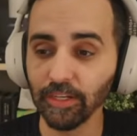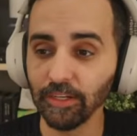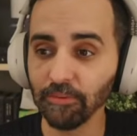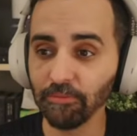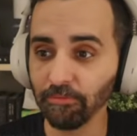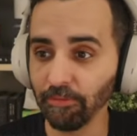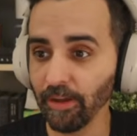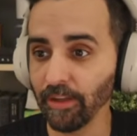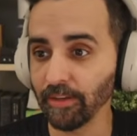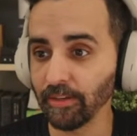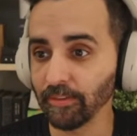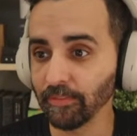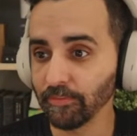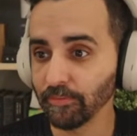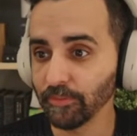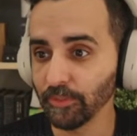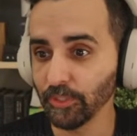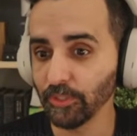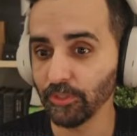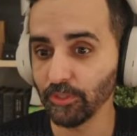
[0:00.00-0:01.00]
fun
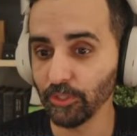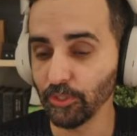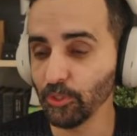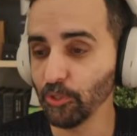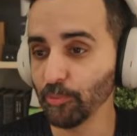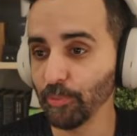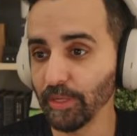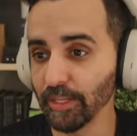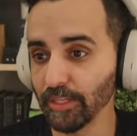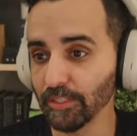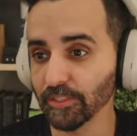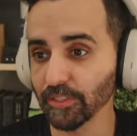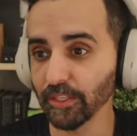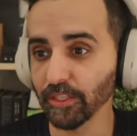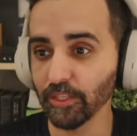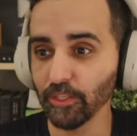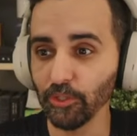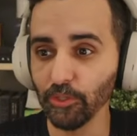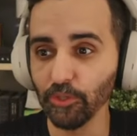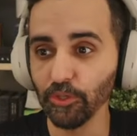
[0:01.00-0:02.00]
to do because like
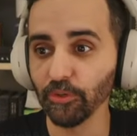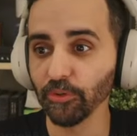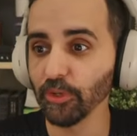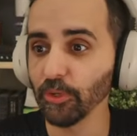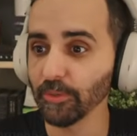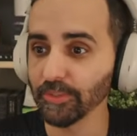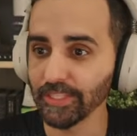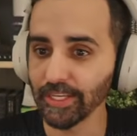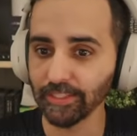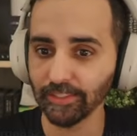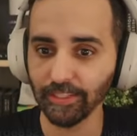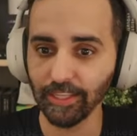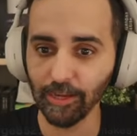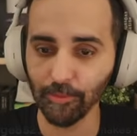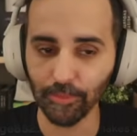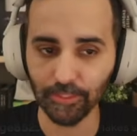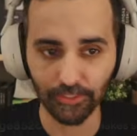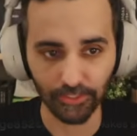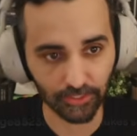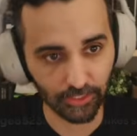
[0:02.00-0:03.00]
you don't know exactly how
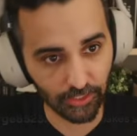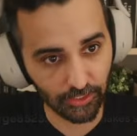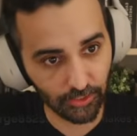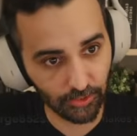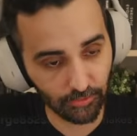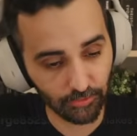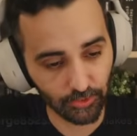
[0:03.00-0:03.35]
much it's going to do.